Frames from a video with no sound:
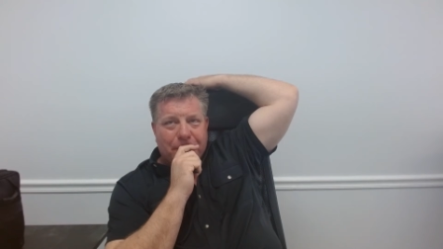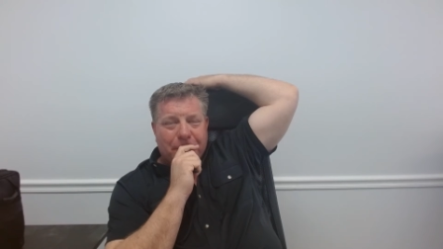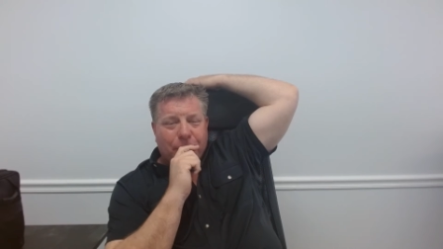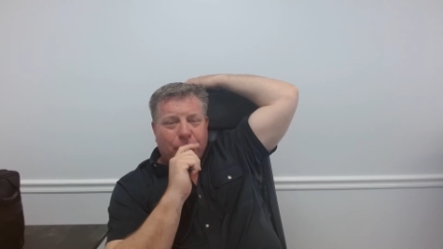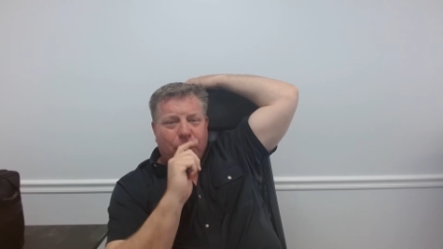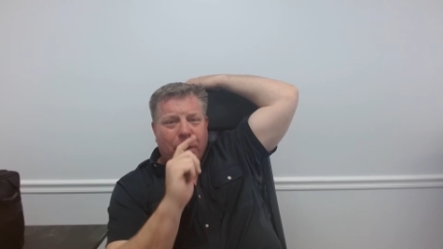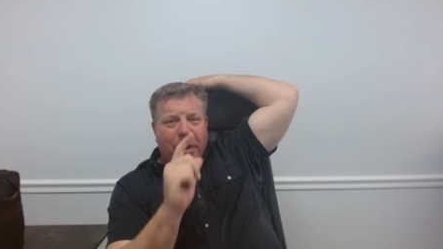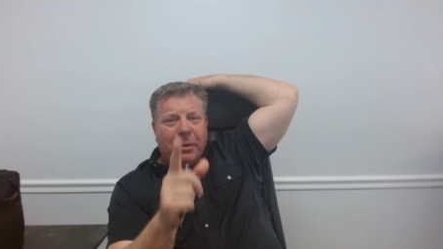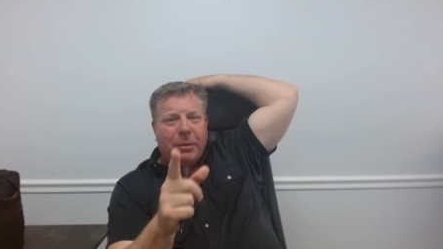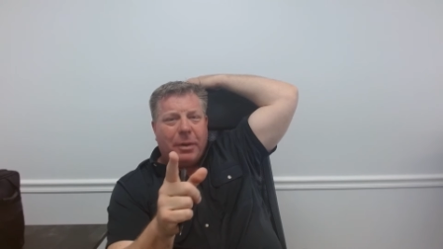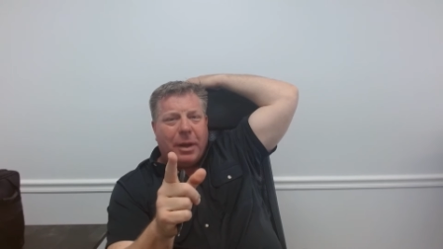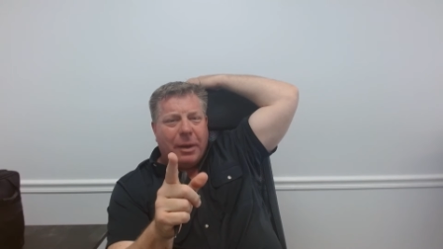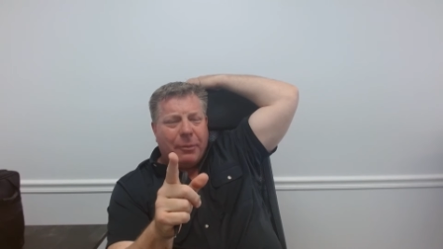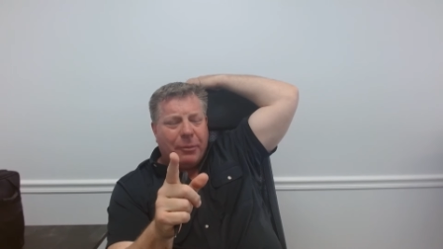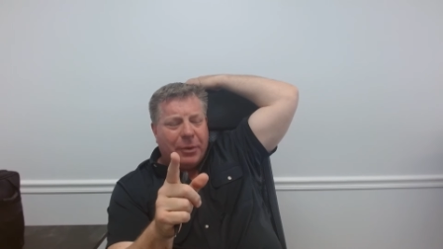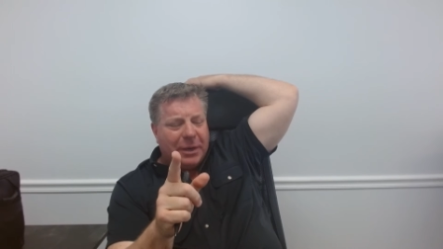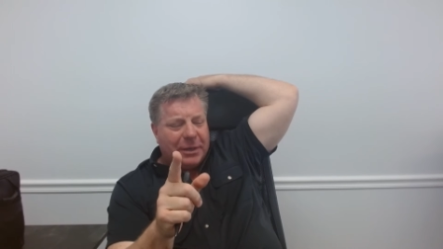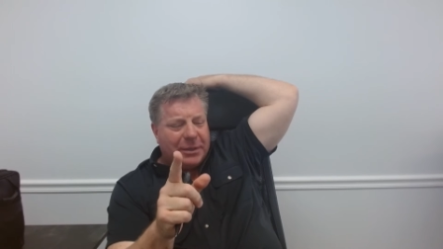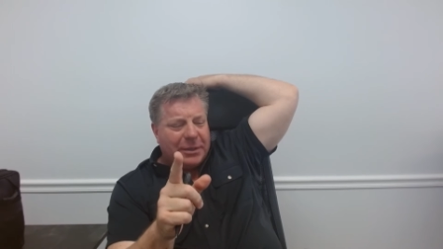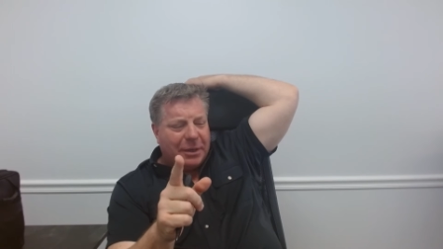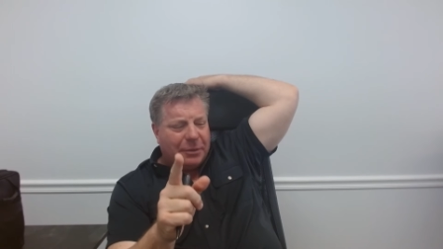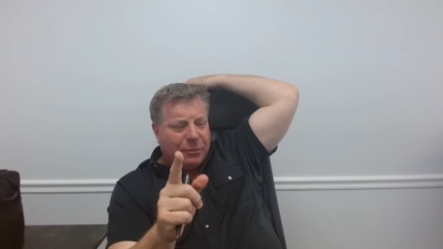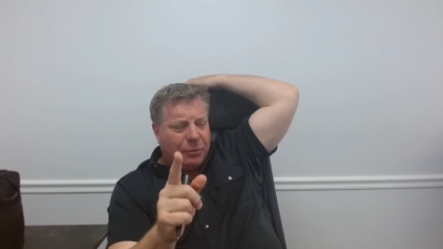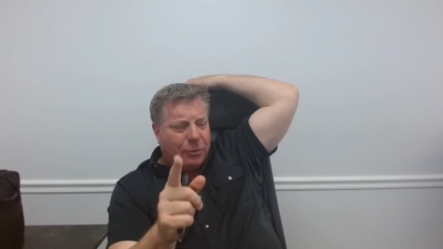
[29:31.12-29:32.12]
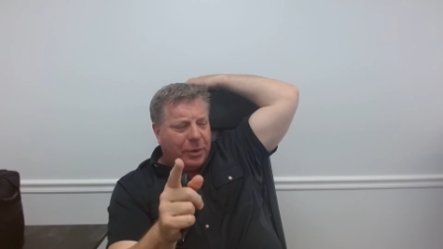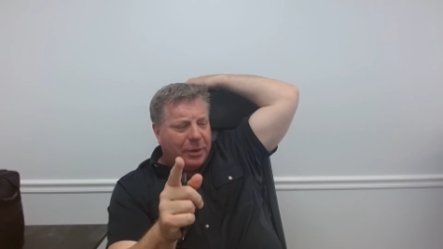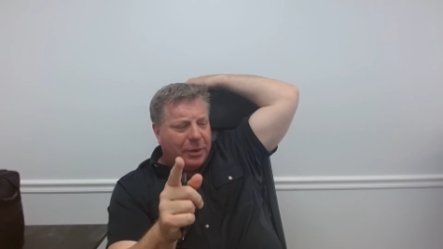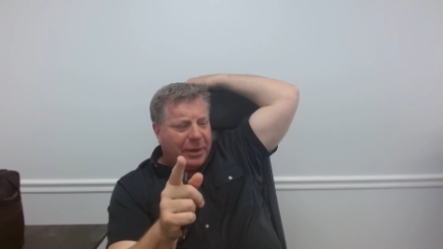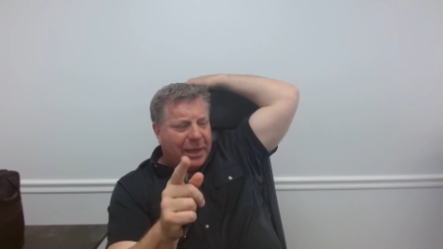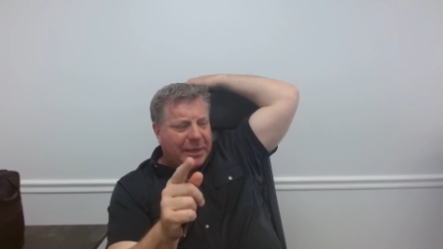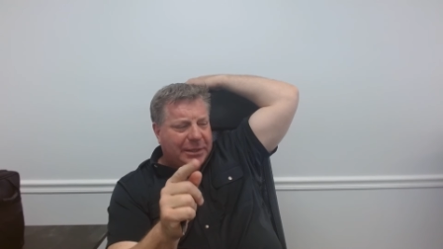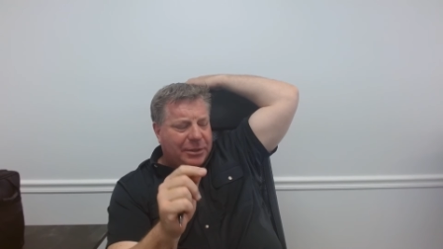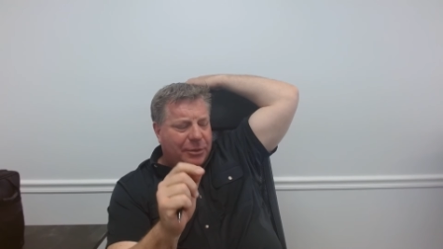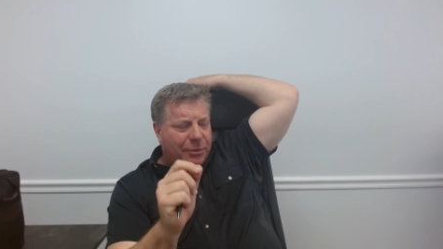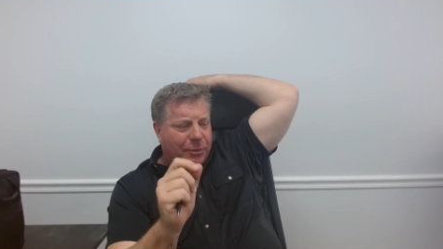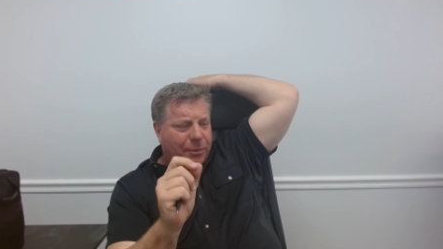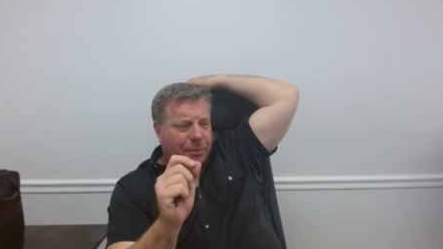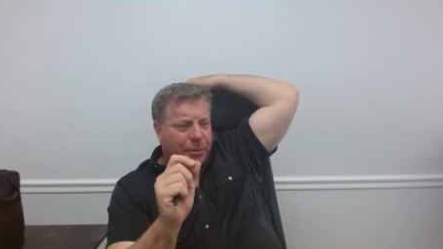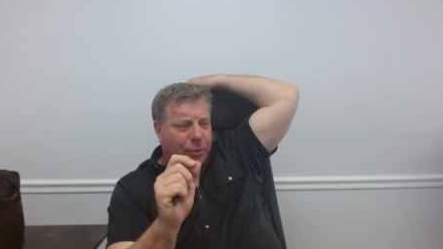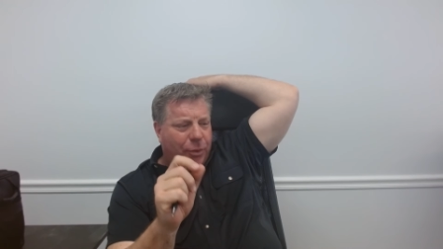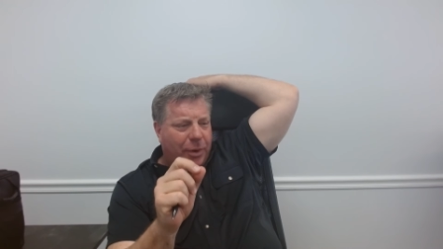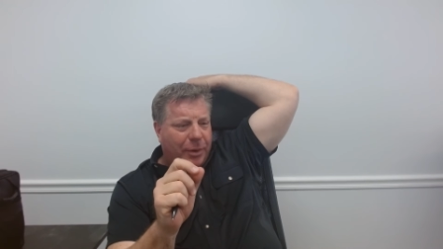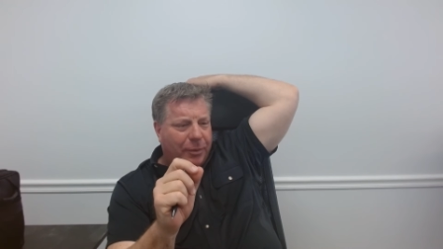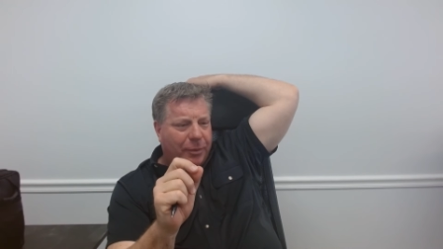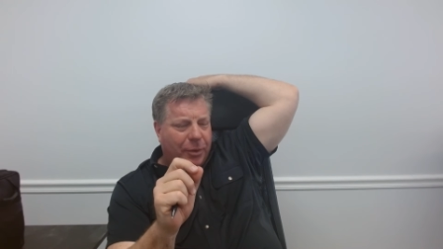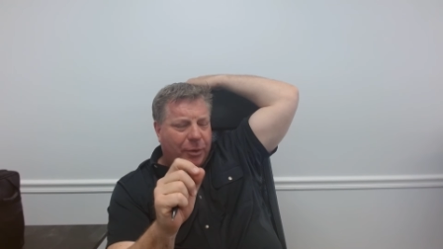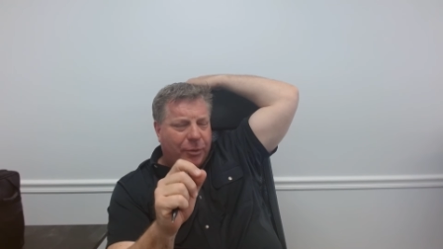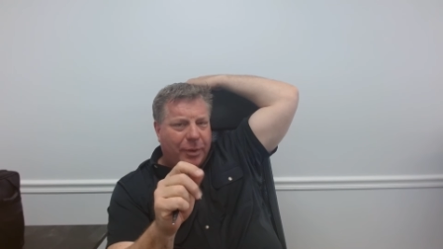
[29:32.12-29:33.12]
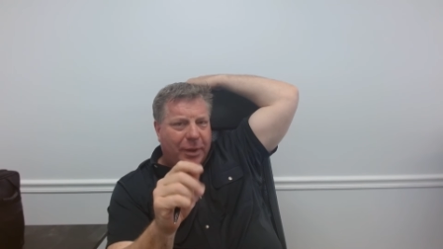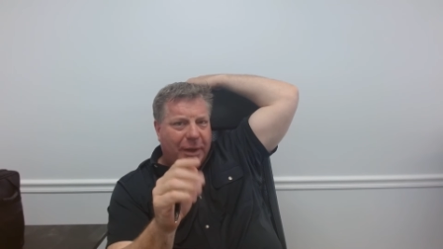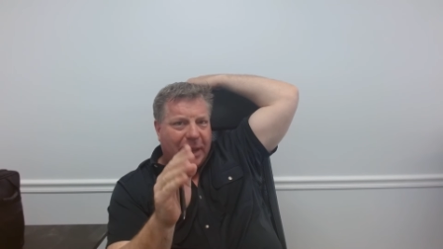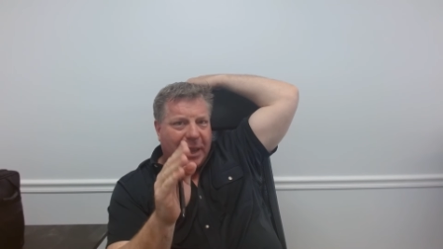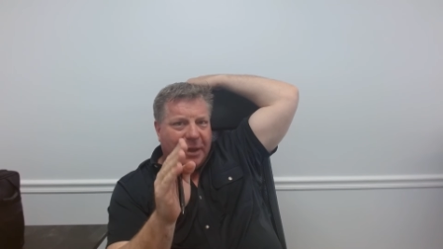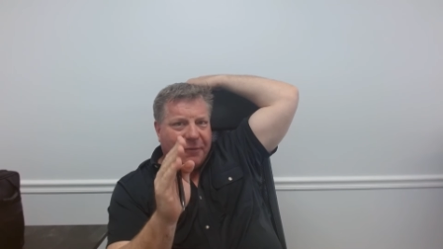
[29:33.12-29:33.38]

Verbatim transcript: One, I'm going to talk one last point real quick.